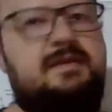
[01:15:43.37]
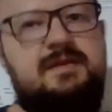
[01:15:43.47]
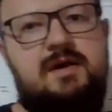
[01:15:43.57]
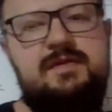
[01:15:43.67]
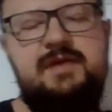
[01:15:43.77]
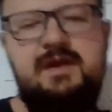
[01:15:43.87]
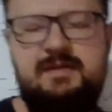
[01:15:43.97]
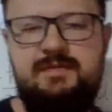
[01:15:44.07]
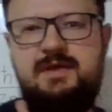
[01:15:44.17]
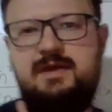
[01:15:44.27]
the
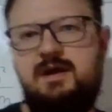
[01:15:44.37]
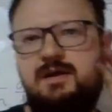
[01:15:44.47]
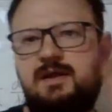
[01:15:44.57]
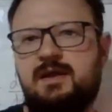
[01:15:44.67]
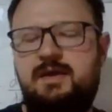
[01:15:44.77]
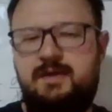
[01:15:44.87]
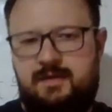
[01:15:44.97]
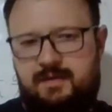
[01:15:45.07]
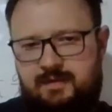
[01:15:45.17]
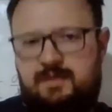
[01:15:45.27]
other, they are
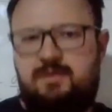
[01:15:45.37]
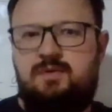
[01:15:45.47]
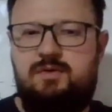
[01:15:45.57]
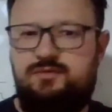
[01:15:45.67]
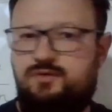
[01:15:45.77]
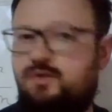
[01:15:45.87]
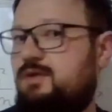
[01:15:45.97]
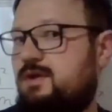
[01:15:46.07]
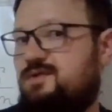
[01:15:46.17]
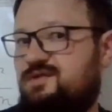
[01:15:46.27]

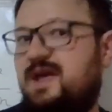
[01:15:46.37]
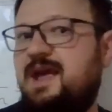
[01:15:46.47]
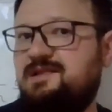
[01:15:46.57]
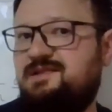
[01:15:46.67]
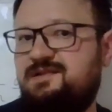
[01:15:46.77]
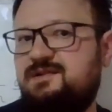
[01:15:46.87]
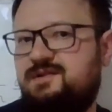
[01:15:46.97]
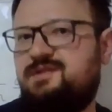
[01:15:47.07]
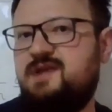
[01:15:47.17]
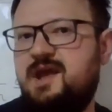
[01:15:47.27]
orthogonal states in
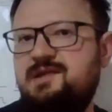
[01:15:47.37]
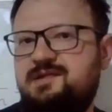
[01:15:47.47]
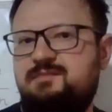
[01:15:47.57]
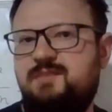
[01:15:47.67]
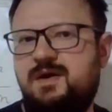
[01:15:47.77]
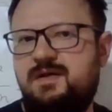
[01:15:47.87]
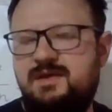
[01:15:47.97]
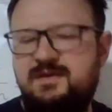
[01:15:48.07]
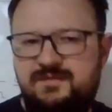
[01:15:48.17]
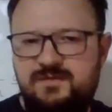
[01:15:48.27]
this case. But
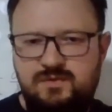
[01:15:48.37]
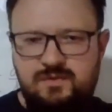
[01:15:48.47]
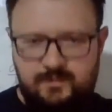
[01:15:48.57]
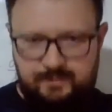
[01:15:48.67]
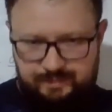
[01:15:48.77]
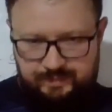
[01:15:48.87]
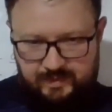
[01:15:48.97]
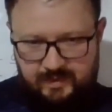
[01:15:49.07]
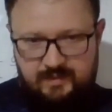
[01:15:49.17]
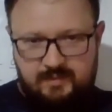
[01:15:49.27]
if you
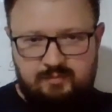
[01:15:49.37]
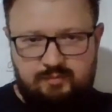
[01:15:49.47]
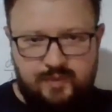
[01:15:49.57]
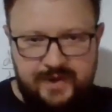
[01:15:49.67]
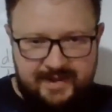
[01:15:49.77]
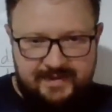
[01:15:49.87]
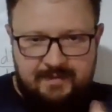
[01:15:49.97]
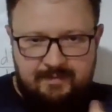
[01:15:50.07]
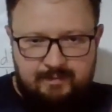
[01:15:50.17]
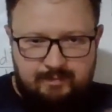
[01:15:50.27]
bring
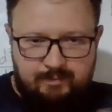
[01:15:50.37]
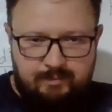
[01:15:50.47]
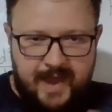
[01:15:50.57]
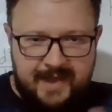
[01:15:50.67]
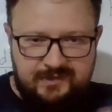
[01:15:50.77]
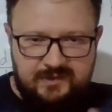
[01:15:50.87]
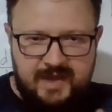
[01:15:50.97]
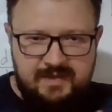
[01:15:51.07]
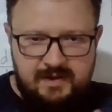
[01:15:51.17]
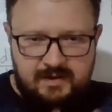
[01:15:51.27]
them back
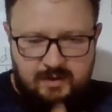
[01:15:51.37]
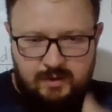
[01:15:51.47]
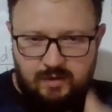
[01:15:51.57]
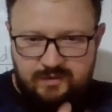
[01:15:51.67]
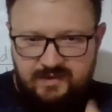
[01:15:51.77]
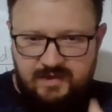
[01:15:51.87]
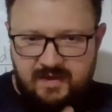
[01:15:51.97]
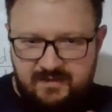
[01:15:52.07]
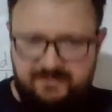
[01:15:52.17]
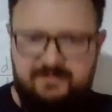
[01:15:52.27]
together close
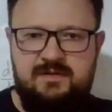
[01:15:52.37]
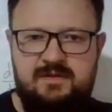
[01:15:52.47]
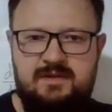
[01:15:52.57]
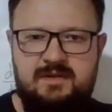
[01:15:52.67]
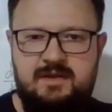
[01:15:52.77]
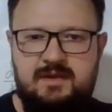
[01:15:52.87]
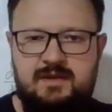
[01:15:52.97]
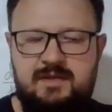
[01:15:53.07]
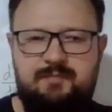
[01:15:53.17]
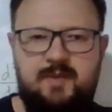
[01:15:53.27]
enough,
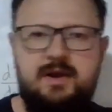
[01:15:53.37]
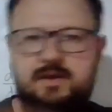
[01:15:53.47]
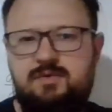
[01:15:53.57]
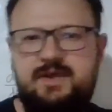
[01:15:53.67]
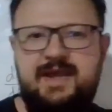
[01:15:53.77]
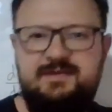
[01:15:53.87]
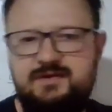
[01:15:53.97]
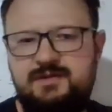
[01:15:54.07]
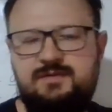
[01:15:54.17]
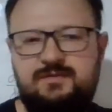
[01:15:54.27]
the particle can
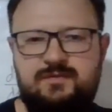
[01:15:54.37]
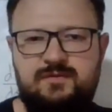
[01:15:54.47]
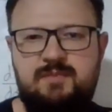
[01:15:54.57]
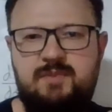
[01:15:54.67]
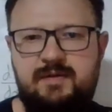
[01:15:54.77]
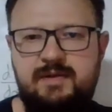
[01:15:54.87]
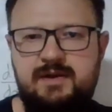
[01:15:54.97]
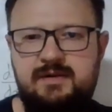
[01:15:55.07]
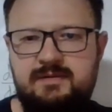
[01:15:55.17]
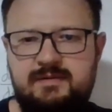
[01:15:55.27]
tunnel through the
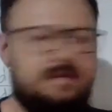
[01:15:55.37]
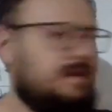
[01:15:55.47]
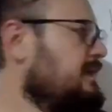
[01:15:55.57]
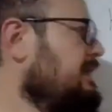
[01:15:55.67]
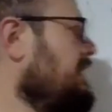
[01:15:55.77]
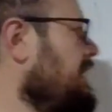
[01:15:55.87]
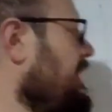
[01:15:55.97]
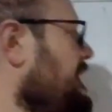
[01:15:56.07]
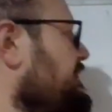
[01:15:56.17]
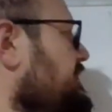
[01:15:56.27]
barrier,
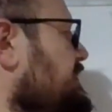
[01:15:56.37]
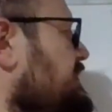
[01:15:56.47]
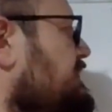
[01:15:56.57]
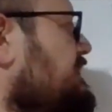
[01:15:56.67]
and these